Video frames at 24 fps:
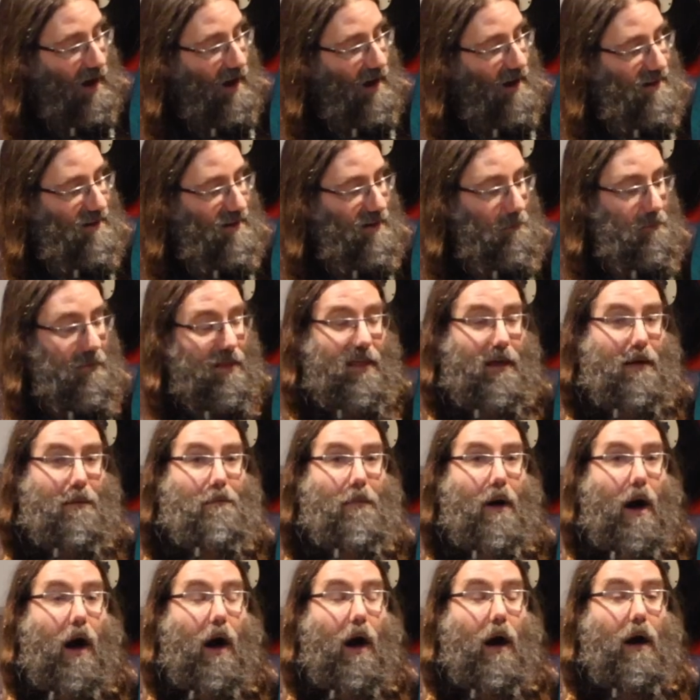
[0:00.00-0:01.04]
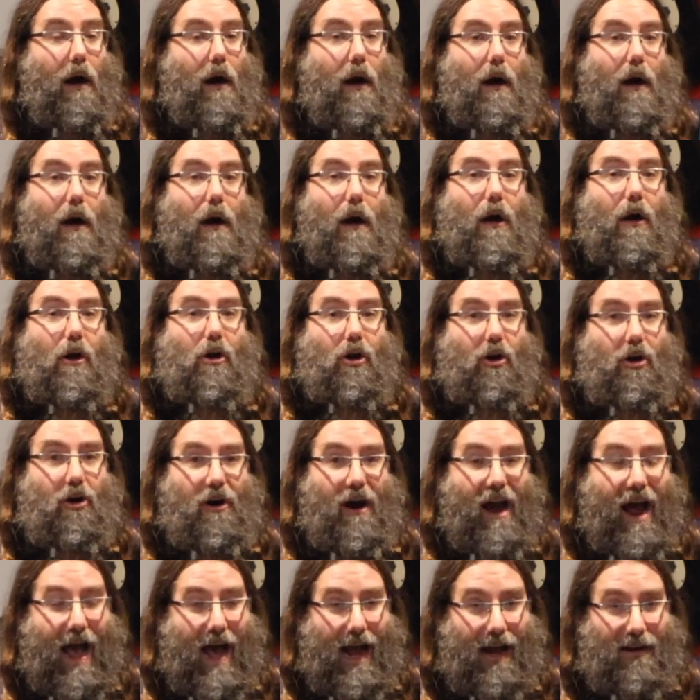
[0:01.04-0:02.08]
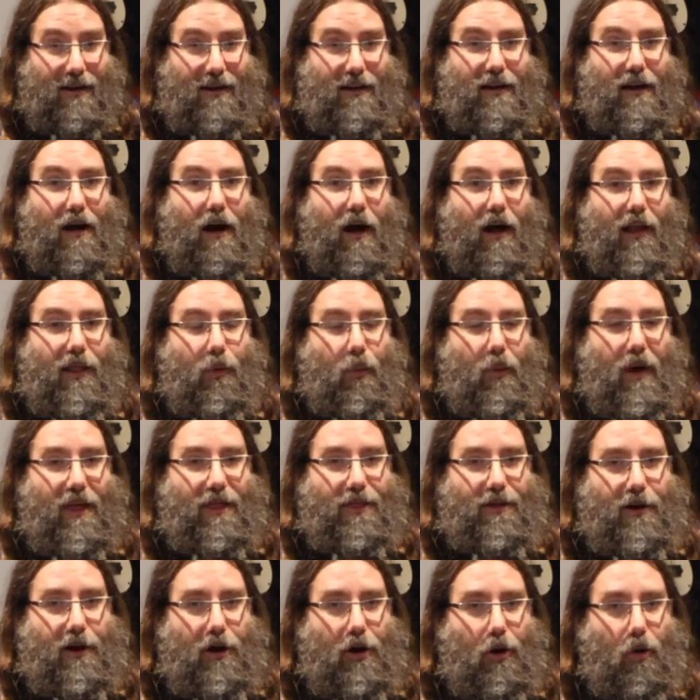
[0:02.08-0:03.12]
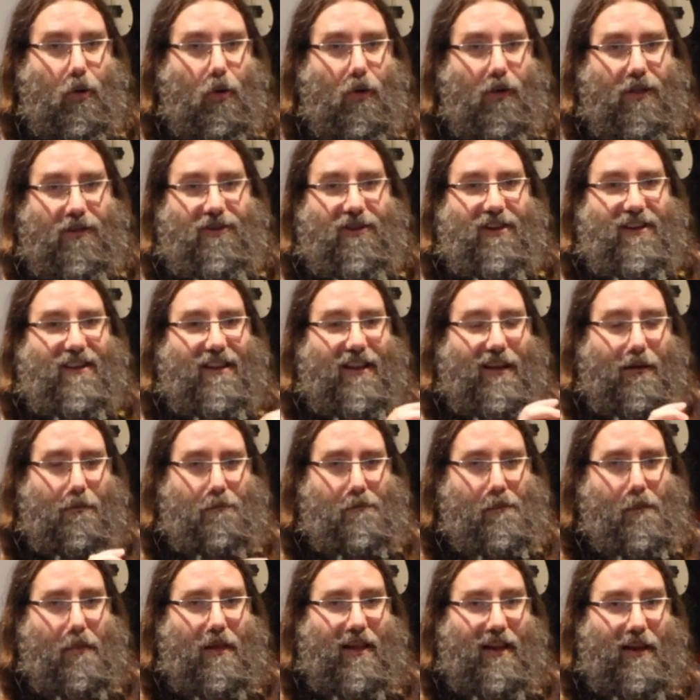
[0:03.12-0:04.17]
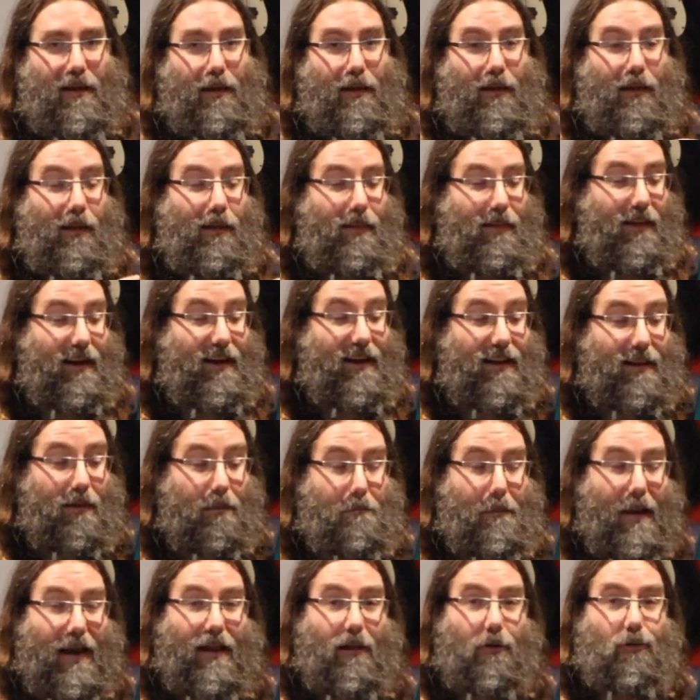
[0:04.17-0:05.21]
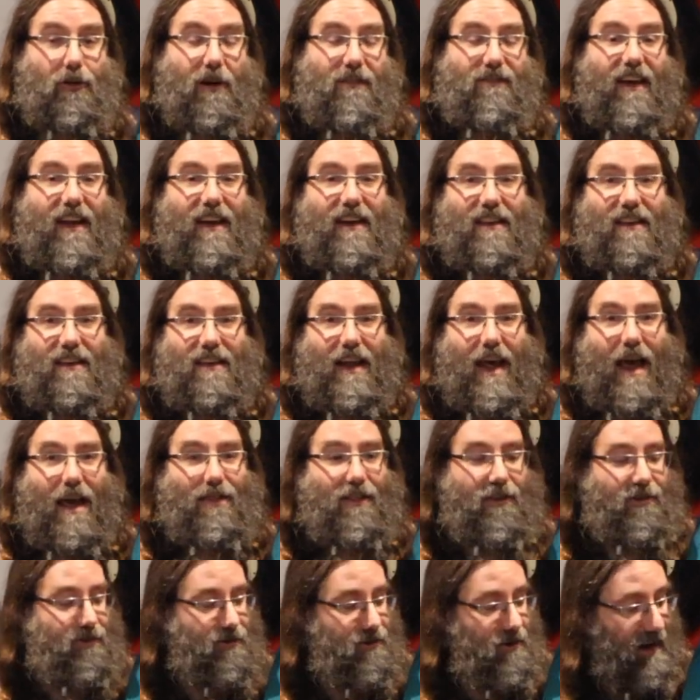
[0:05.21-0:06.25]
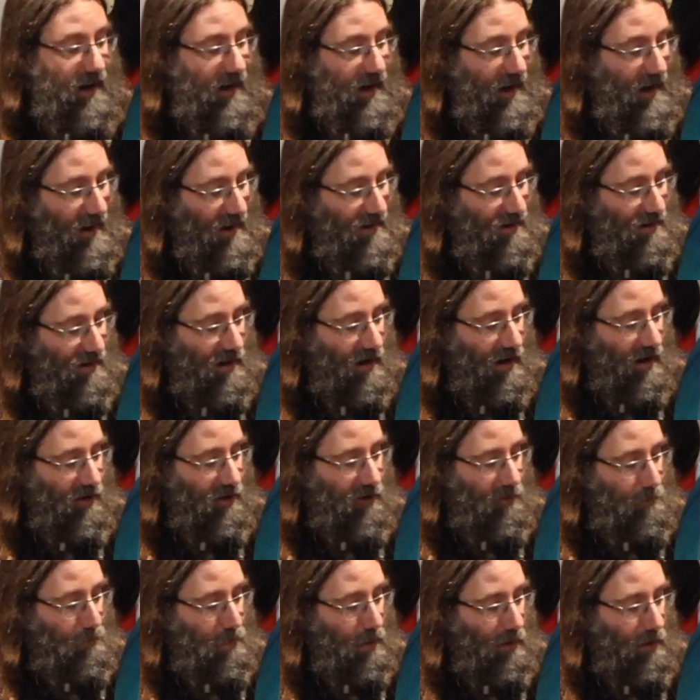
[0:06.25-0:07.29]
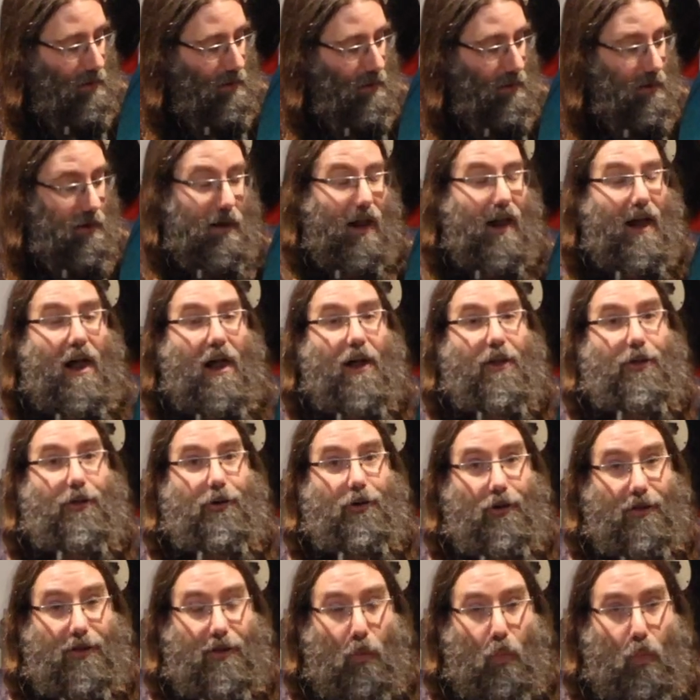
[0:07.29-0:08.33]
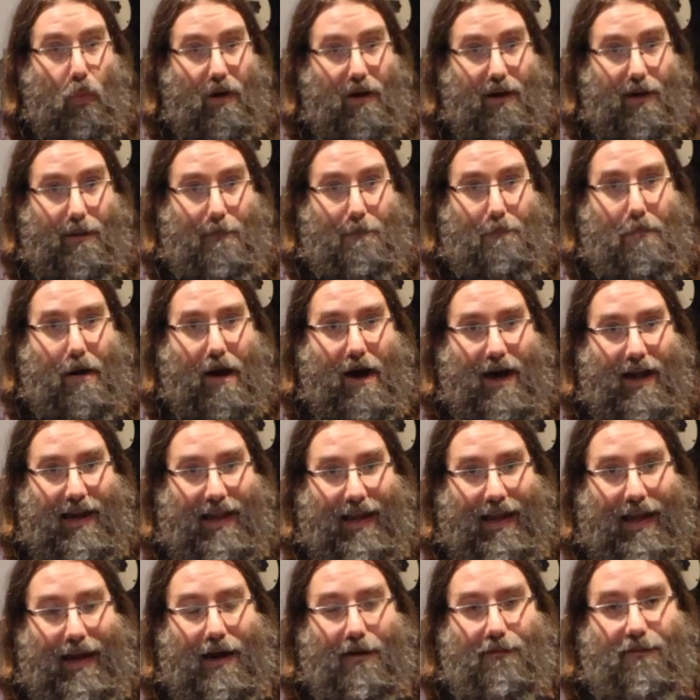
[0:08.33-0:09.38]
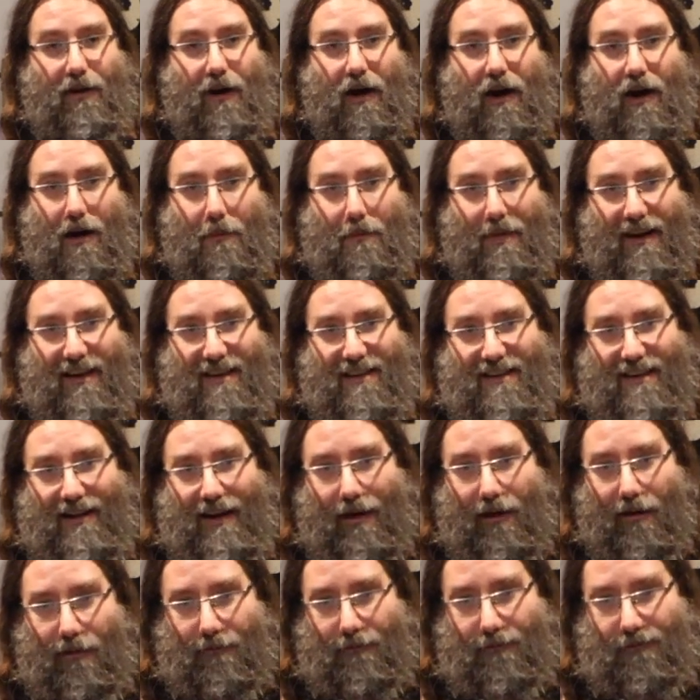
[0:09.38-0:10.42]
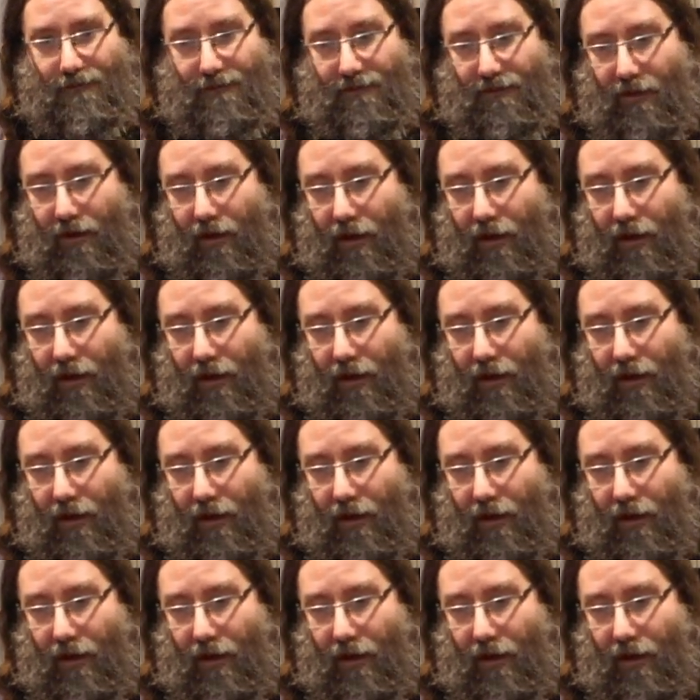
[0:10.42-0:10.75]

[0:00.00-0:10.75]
some of them are cracked all the way through, just little metal rivets, and the string is starting to pull through the wooden body of the harp itself.